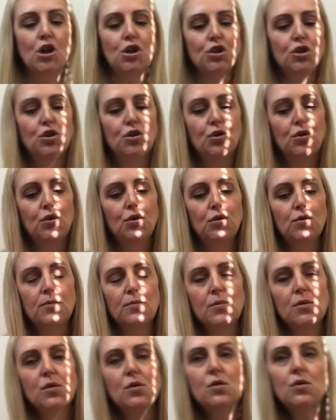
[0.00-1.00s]

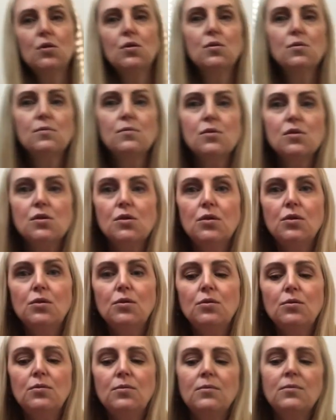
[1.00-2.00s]
Zoom, zoom,
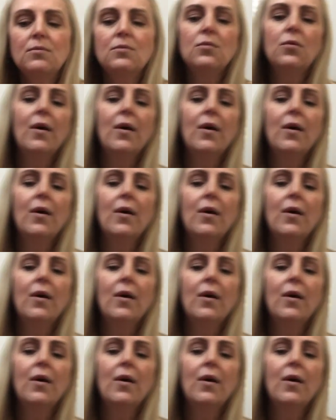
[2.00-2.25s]
zoom.